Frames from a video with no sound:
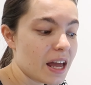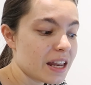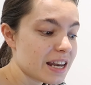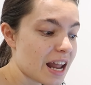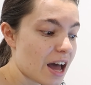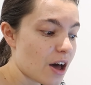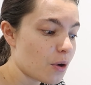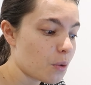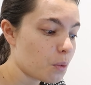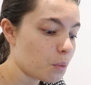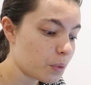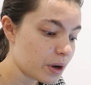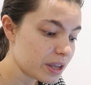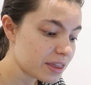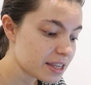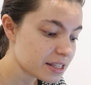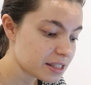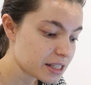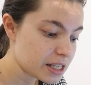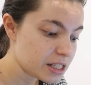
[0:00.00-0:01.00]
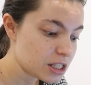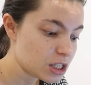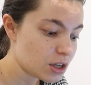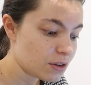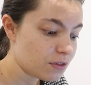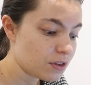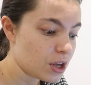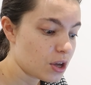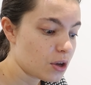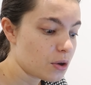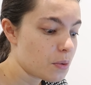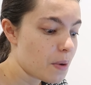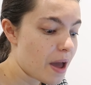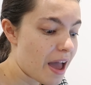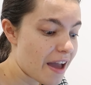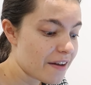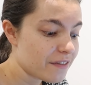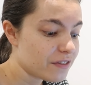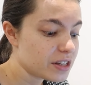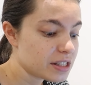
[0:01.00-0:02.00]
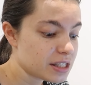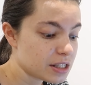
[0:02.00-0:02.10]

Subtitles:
Now, with this interview, every